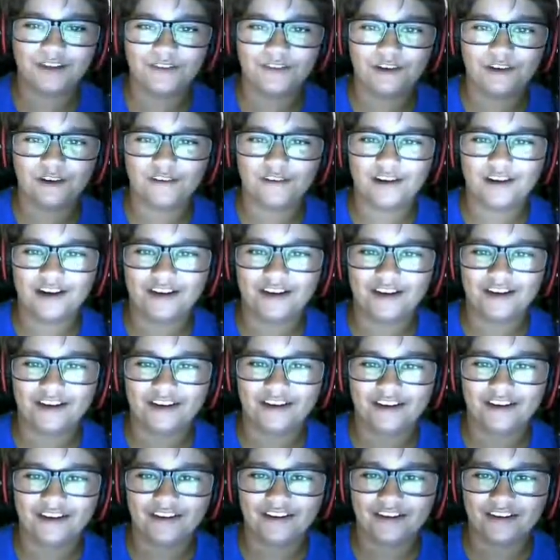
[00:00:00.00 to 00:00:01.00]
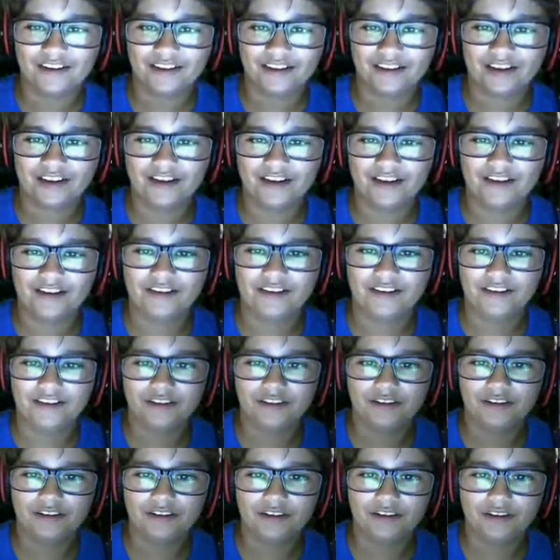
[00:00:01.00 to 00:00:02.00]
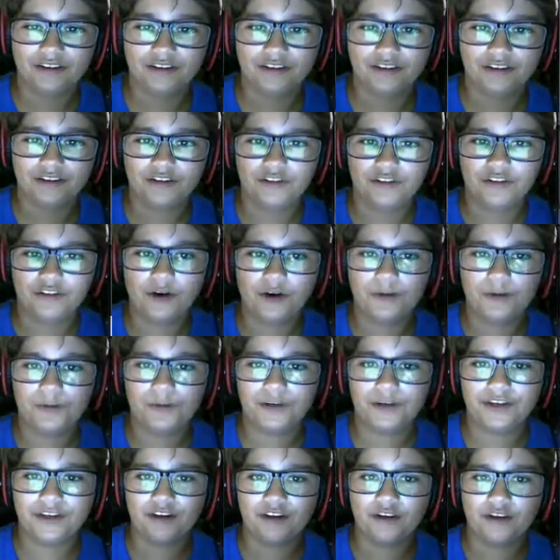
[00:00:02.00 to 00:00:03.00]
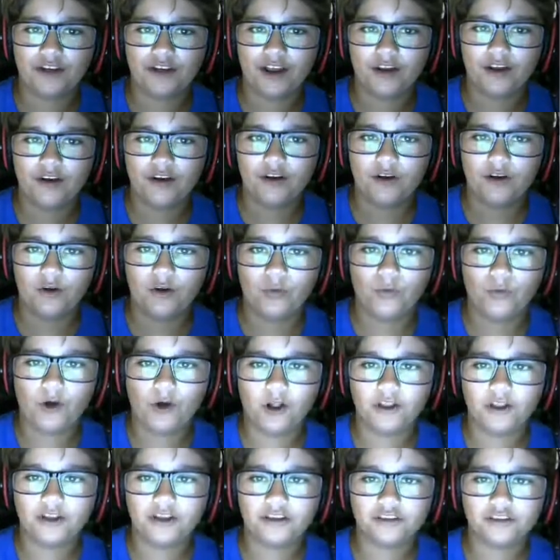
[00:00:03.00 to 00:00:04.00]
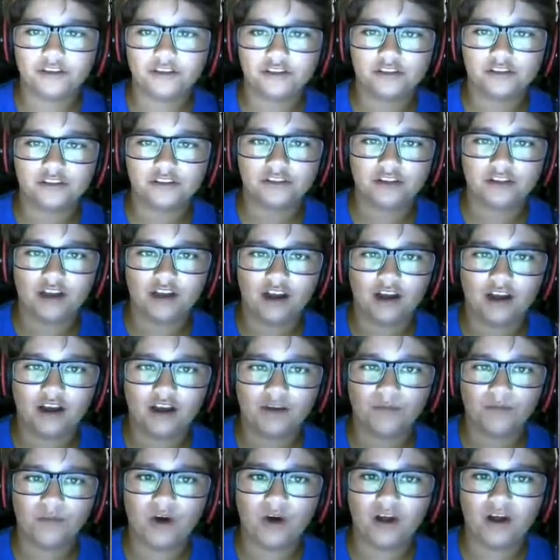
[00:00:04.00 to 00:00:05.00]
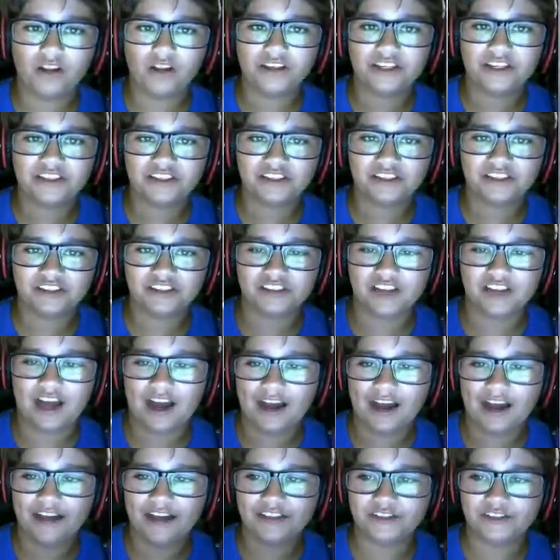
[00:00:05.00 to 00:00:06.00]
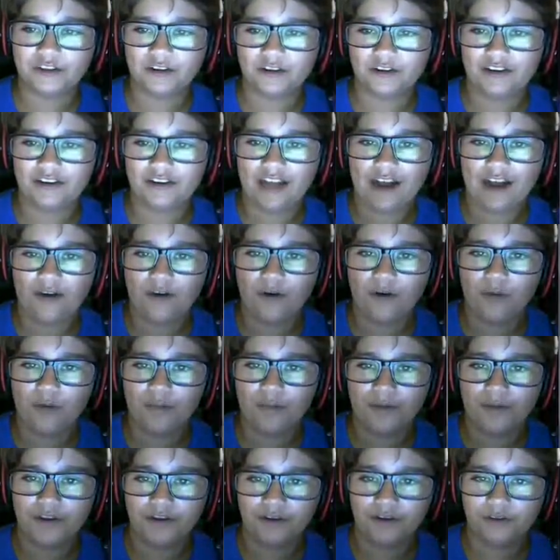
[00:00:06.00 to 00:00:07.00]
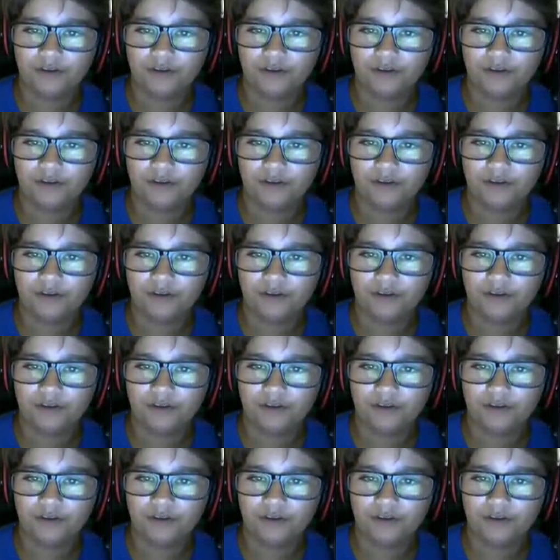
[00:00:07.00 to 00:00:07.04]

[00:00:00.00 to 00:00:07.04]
already. Okay. No, we need, okay. Wallius, Wallius's eyes are now open or